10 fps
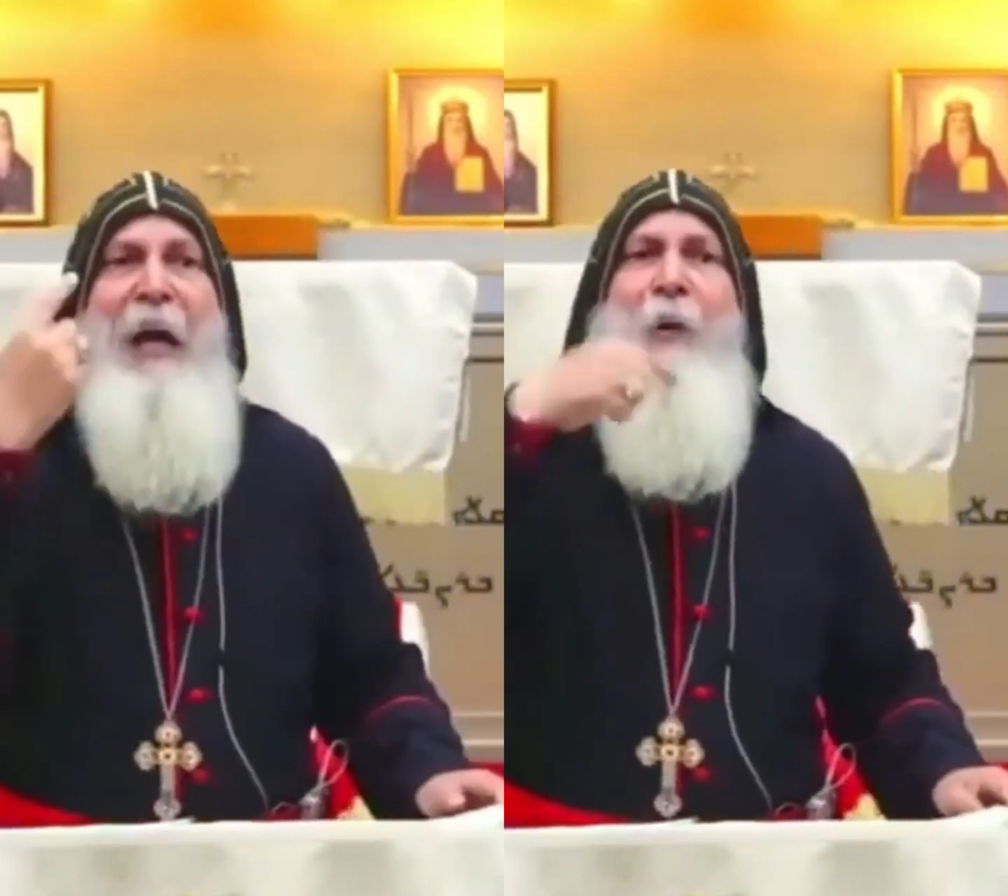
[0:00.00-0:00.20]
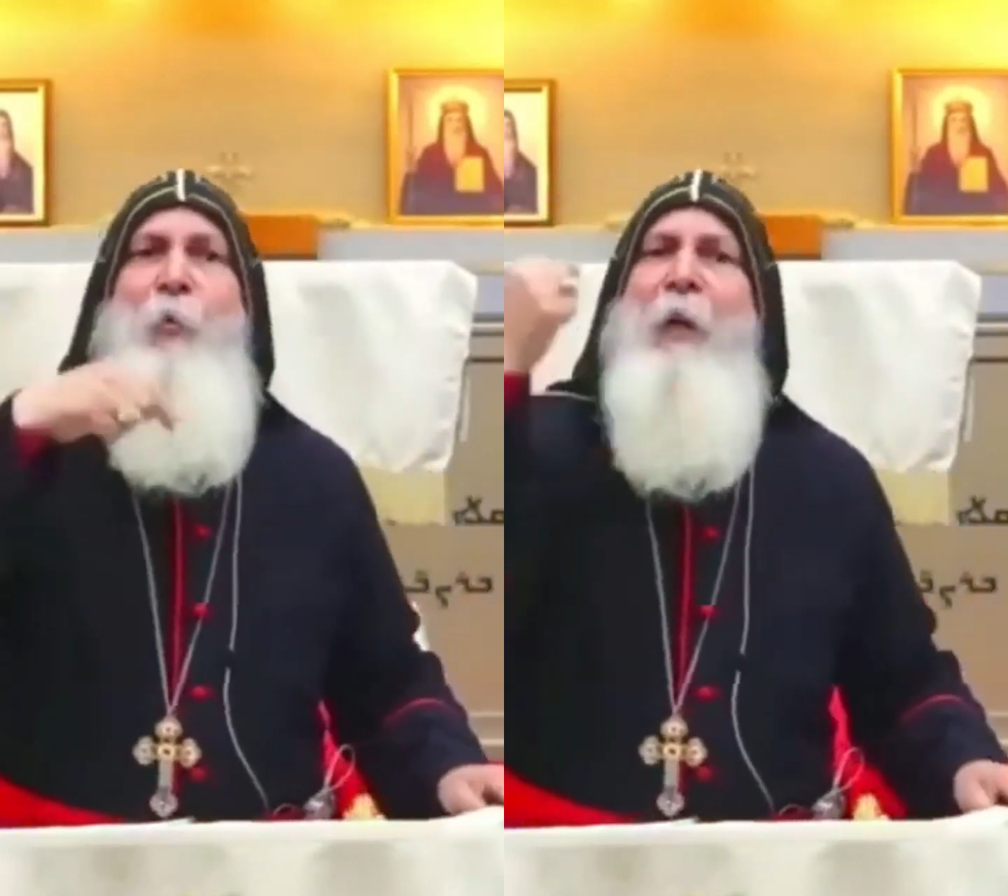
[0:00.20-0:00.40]

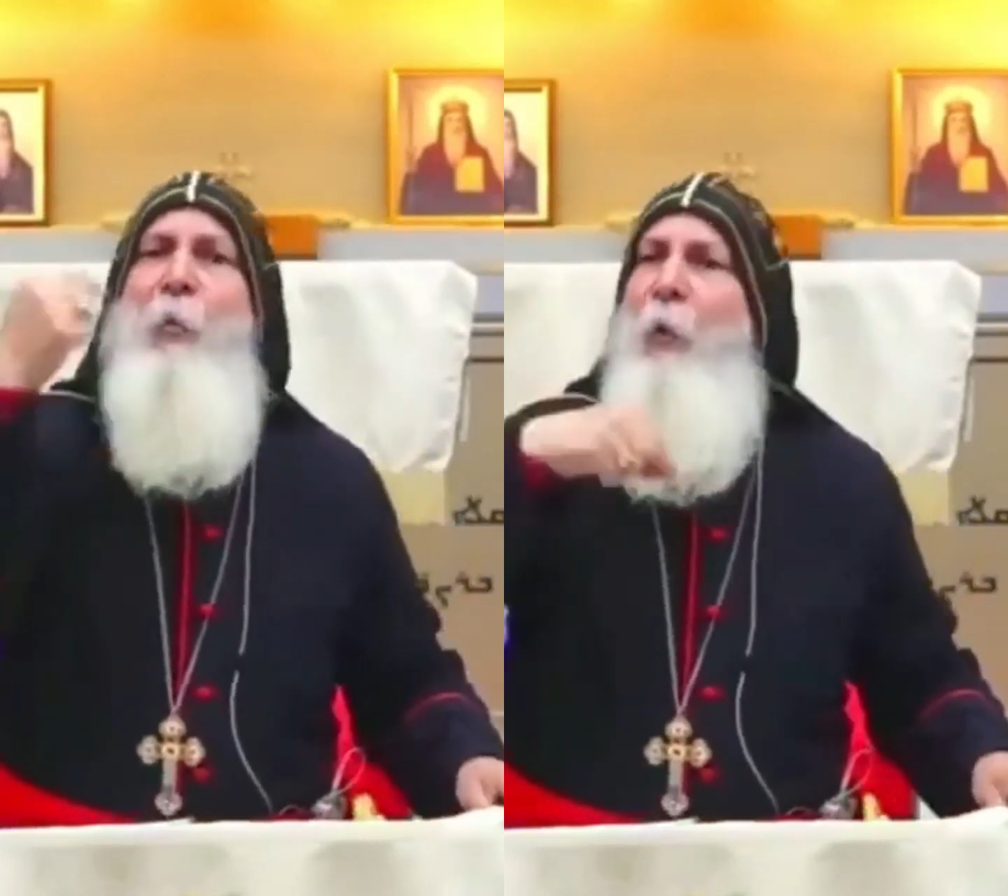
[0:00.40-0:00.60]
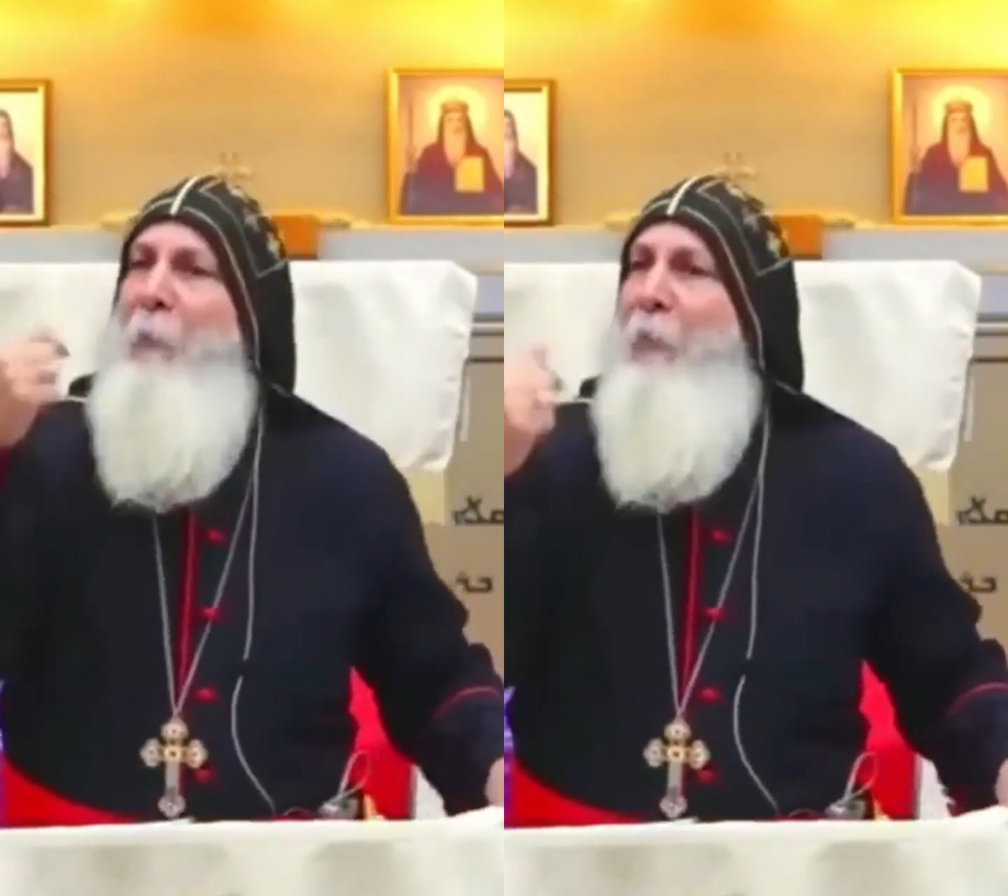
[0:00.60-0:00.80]
and we
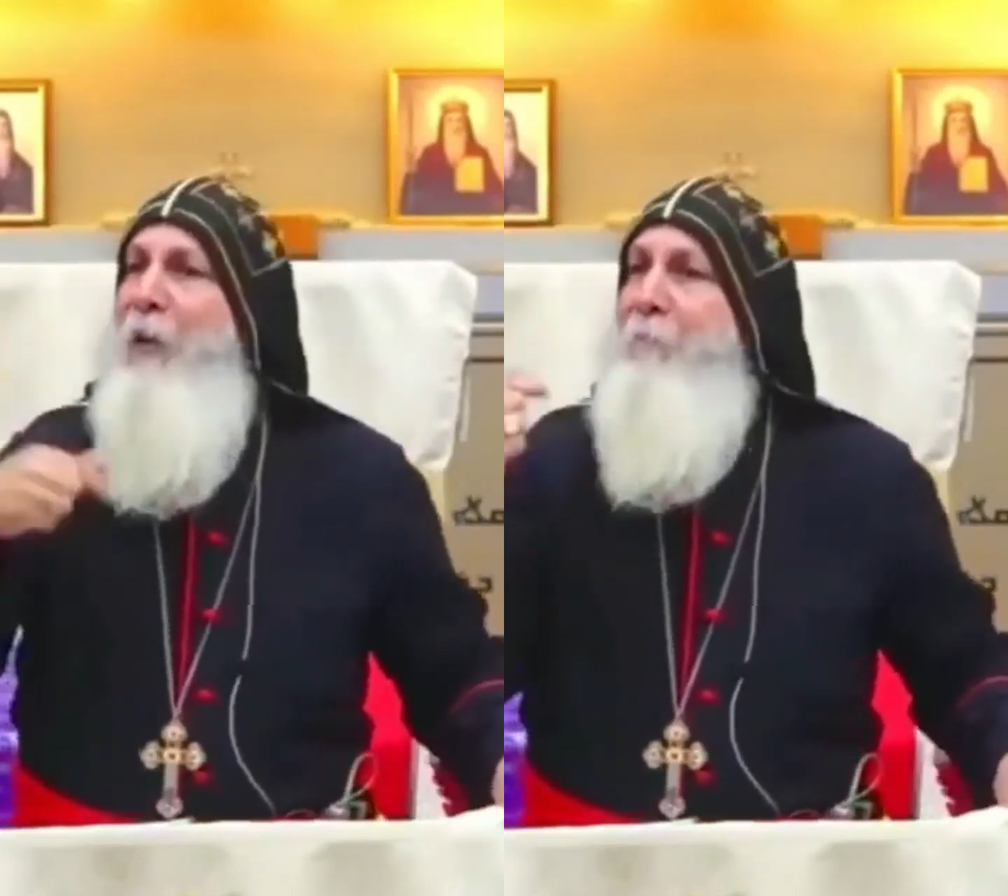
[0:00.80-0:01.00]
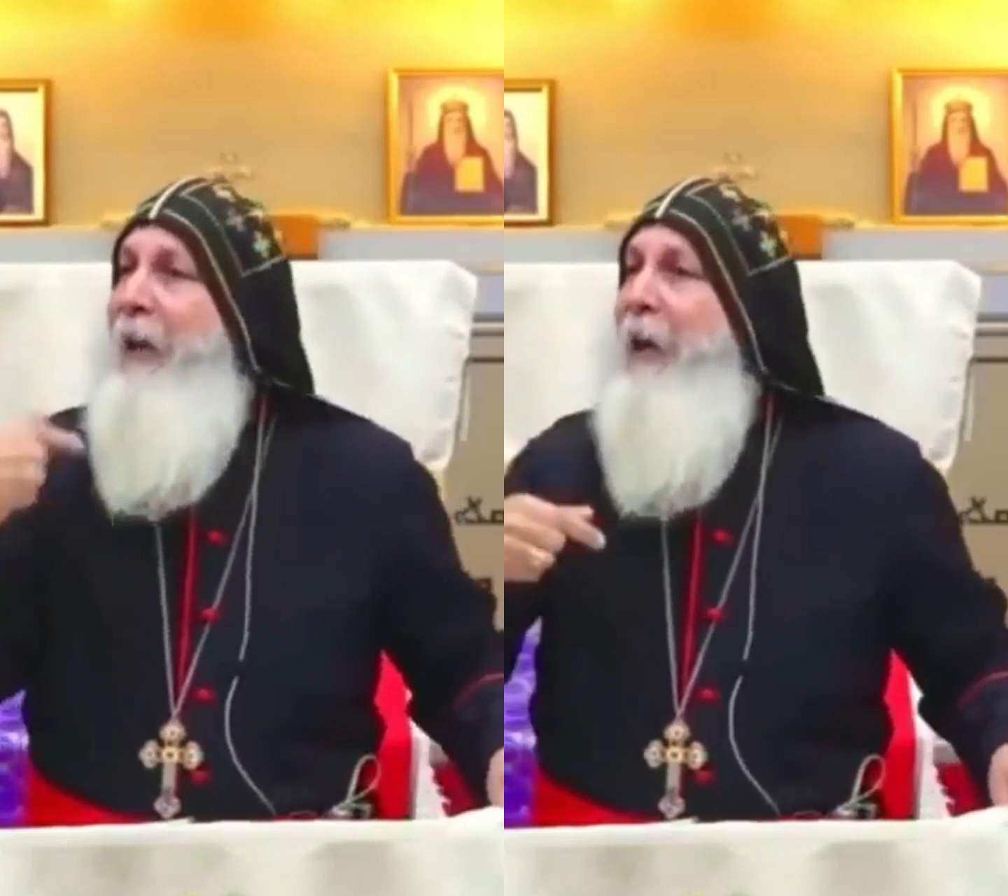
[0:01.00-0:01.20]
will
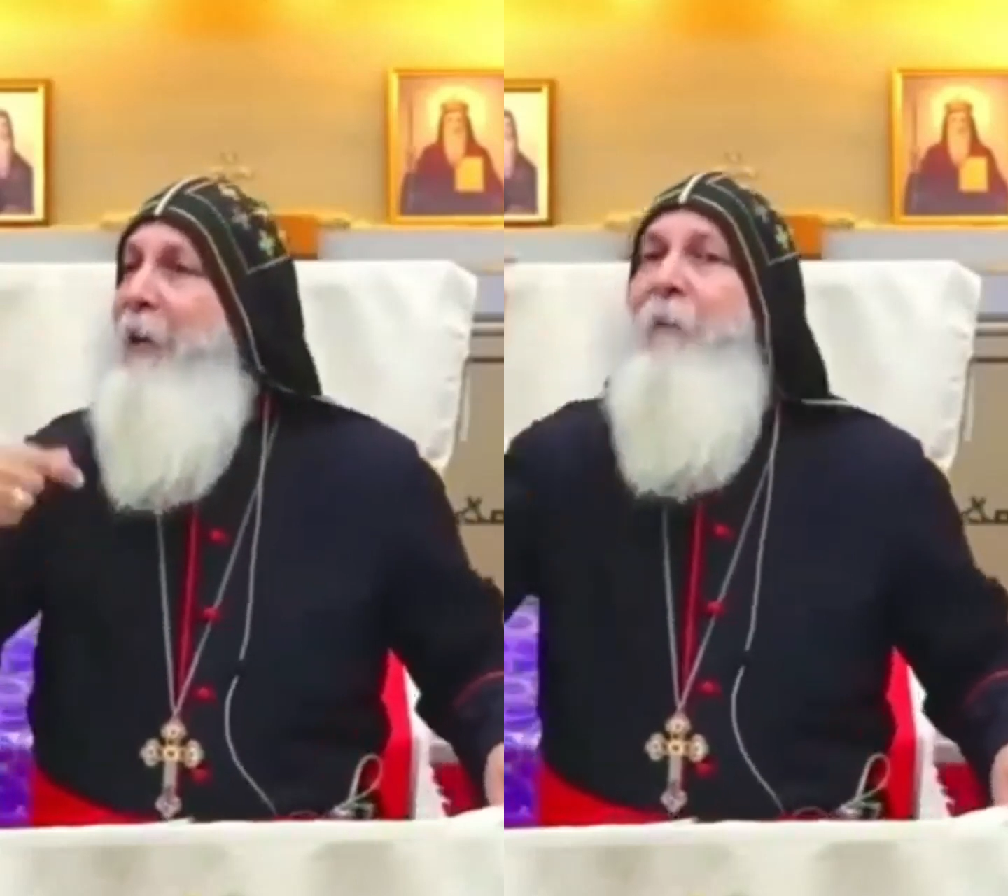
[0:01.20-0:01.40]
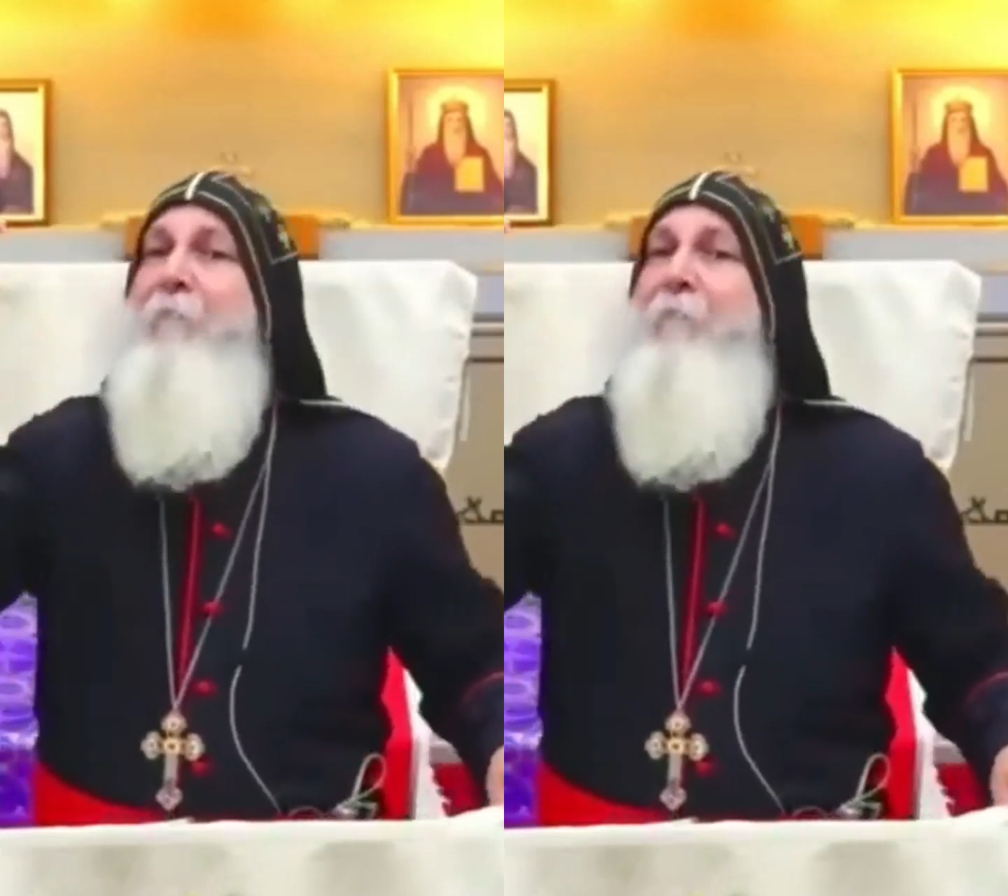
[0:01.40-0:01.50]
bring back